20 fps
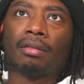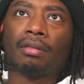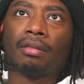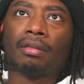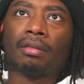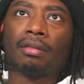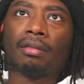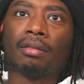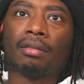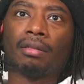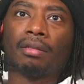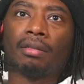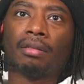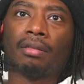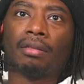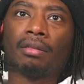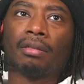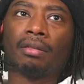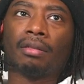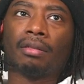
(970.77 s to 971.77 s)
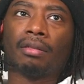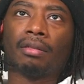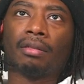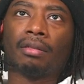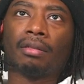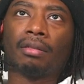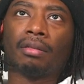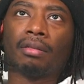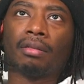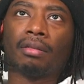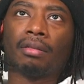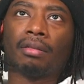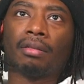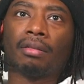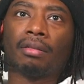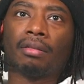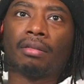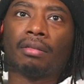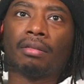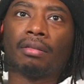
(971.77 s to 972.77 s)

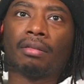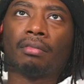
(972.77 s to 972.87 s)
[no speech]